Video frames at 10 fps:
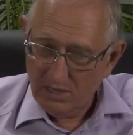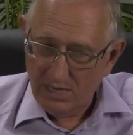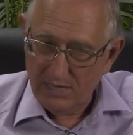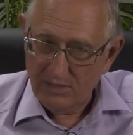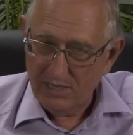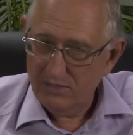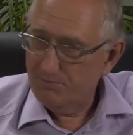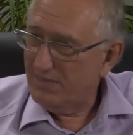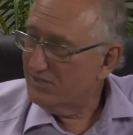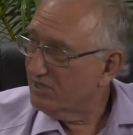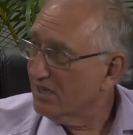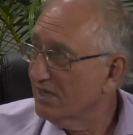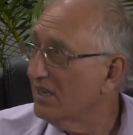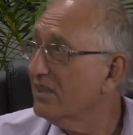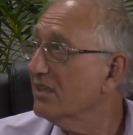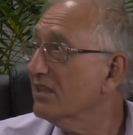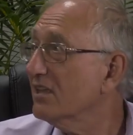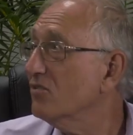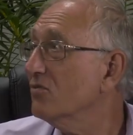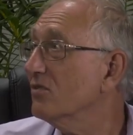and there is basically nothing
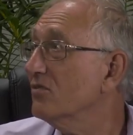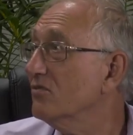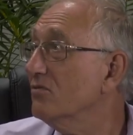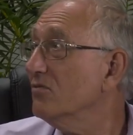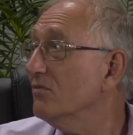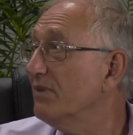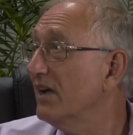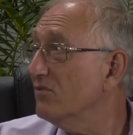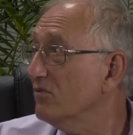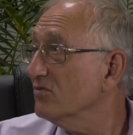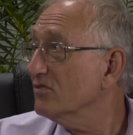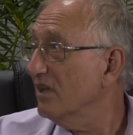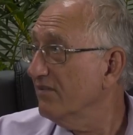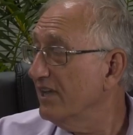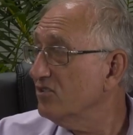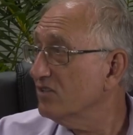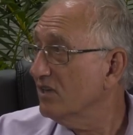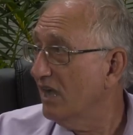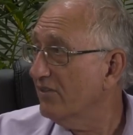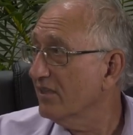that you can do about your
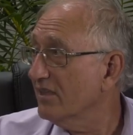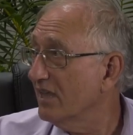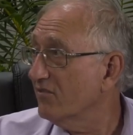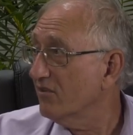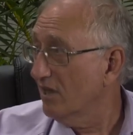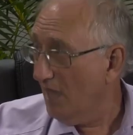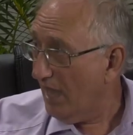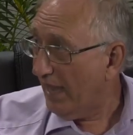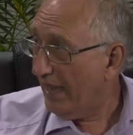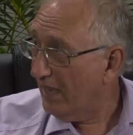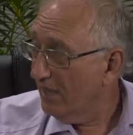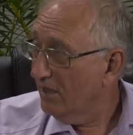salvation other than rely